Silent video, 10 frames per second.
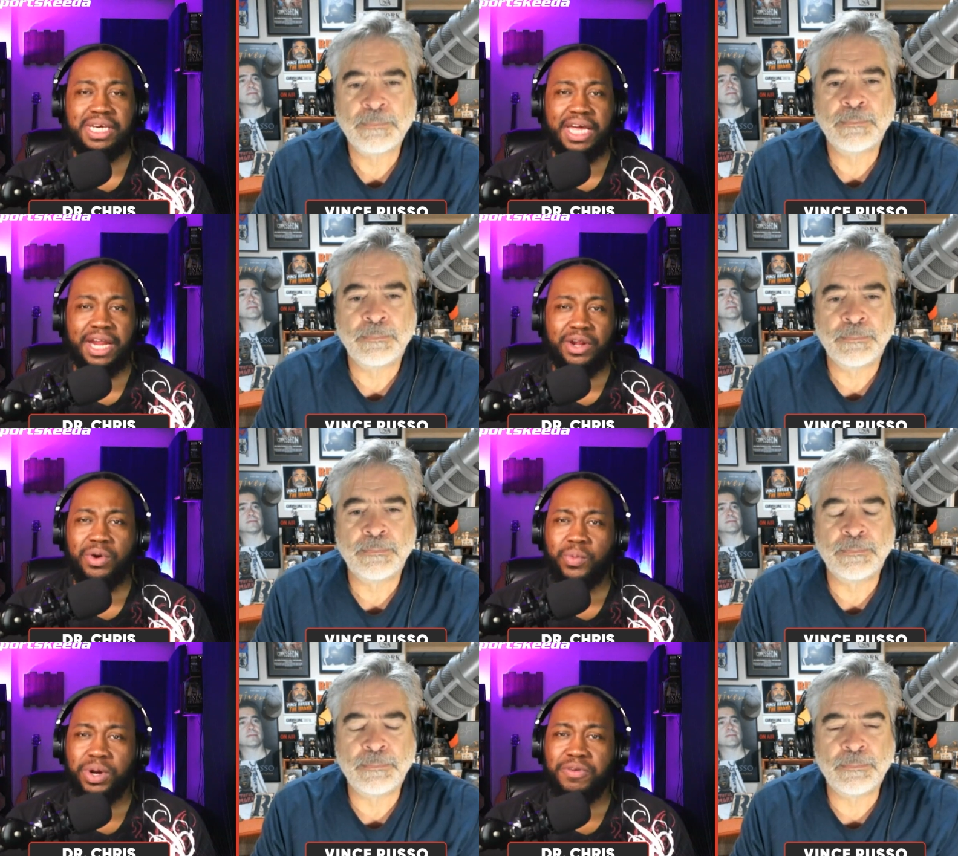Speaker 1: and I
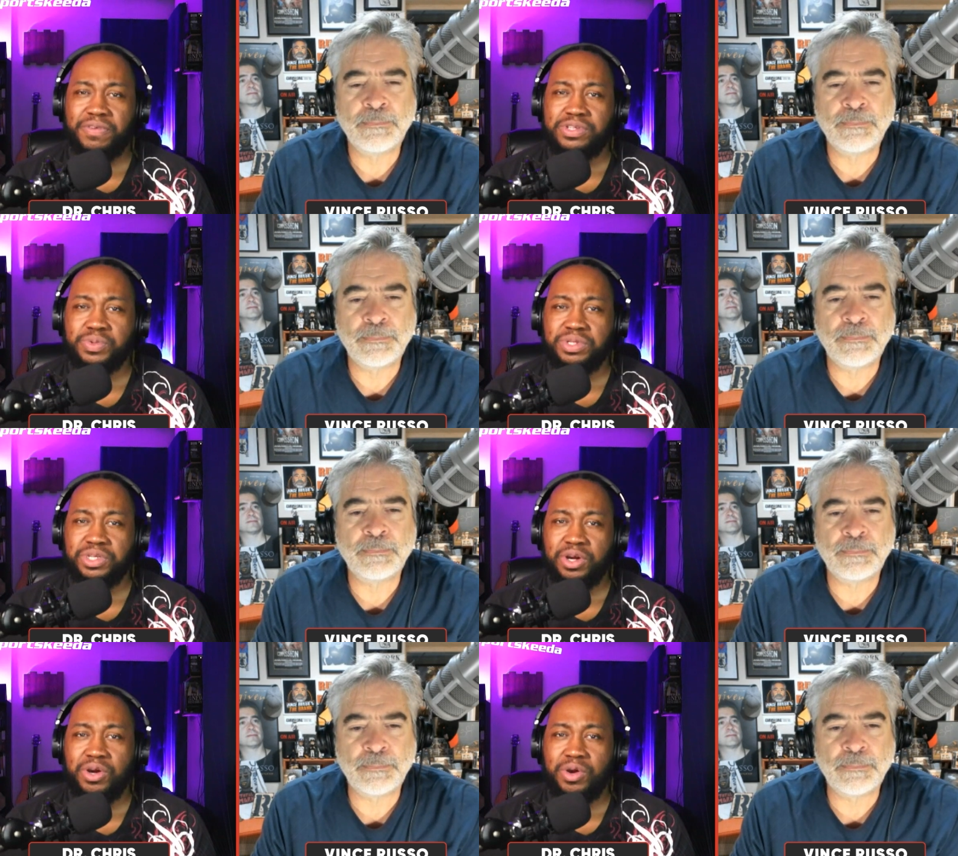know one of his
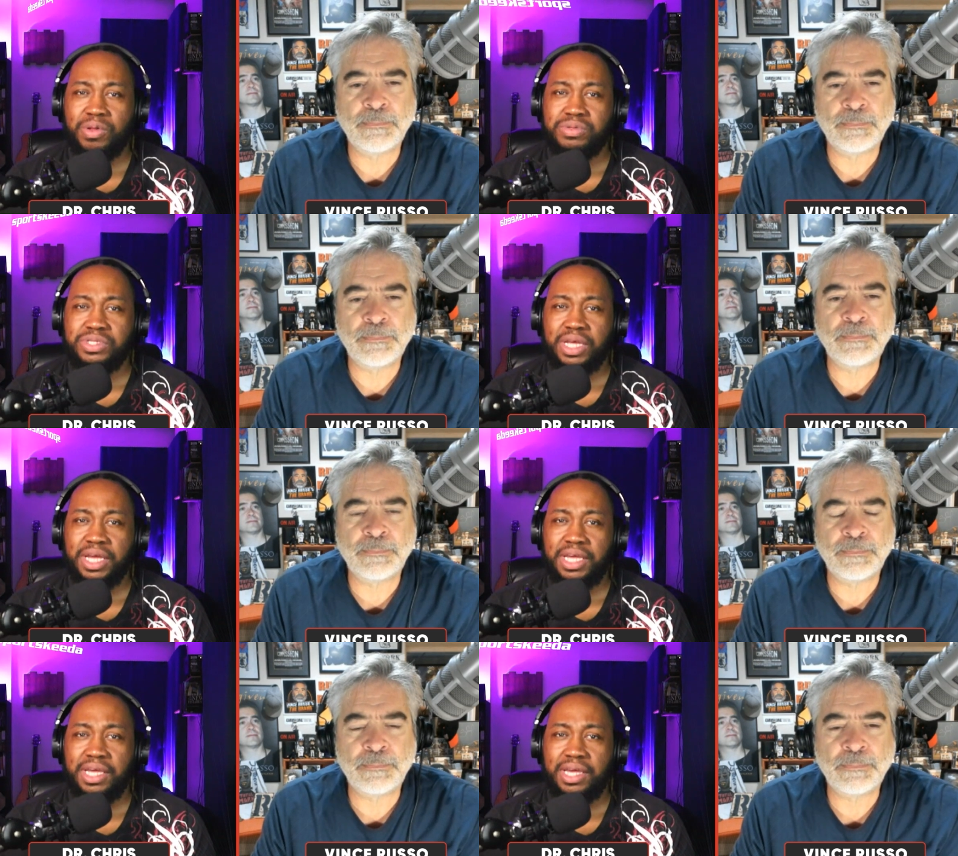returns,
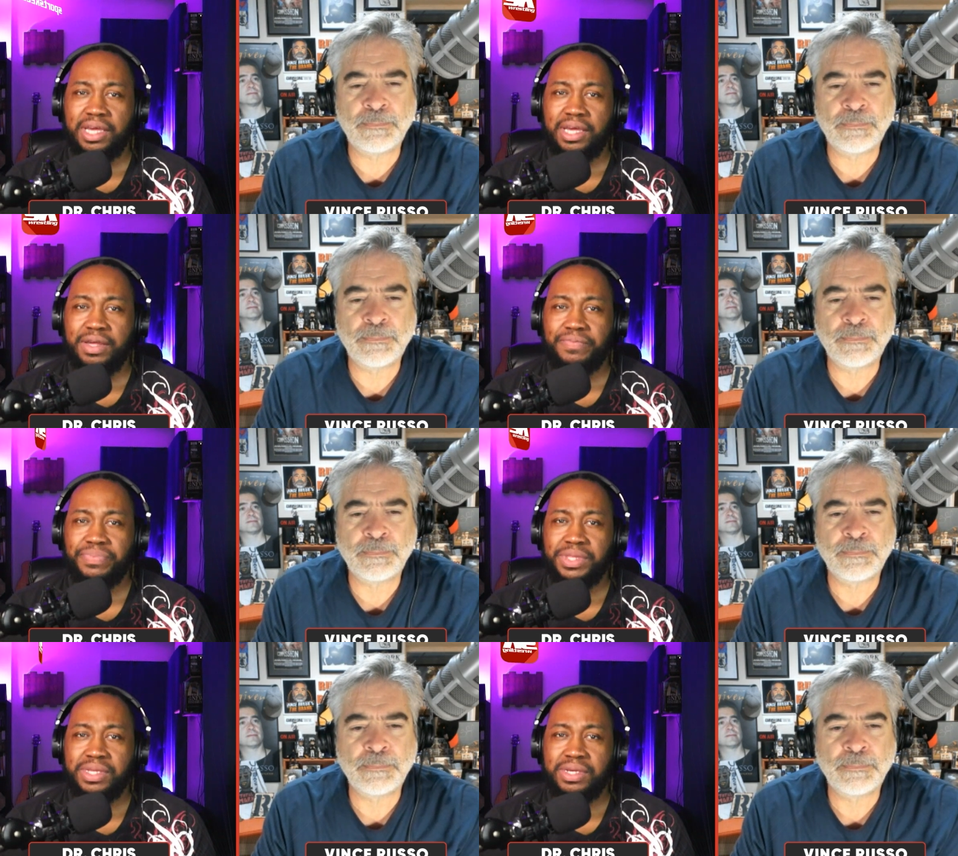like he
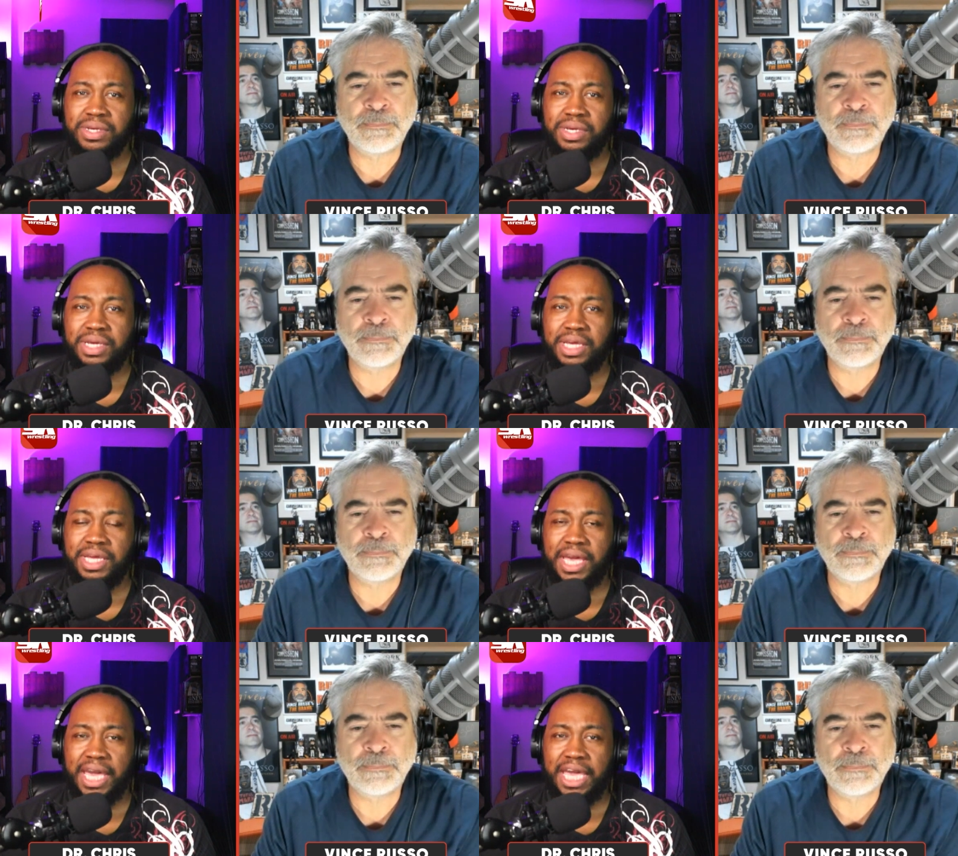he
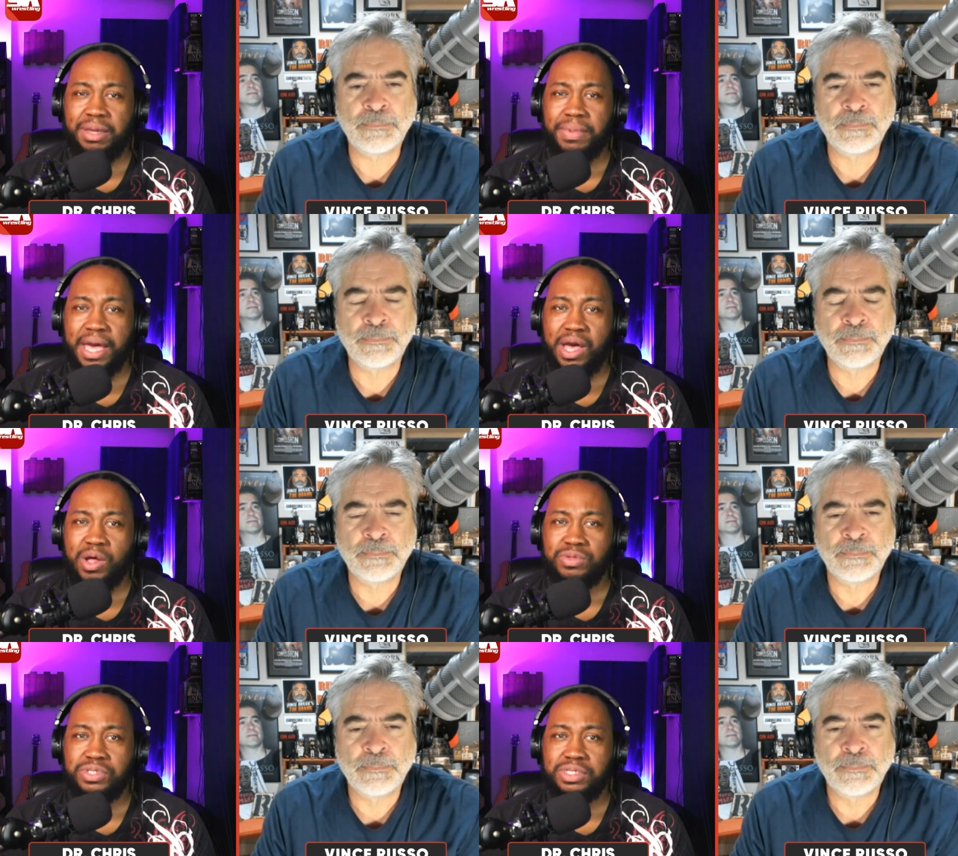came
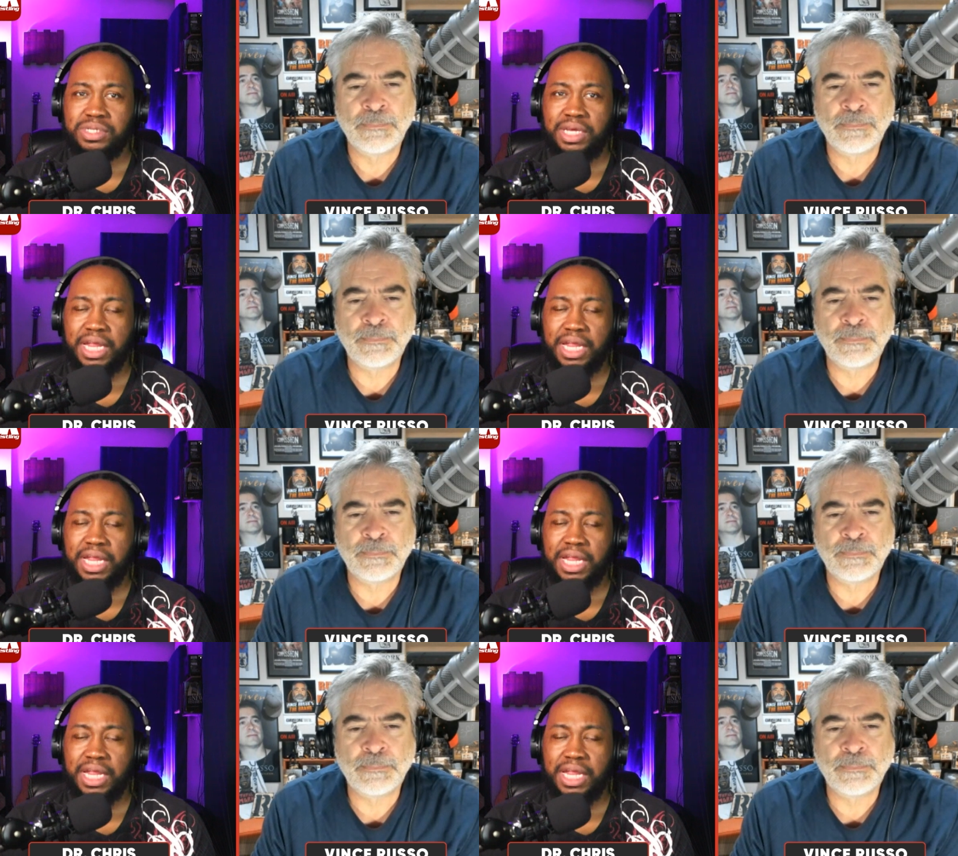out.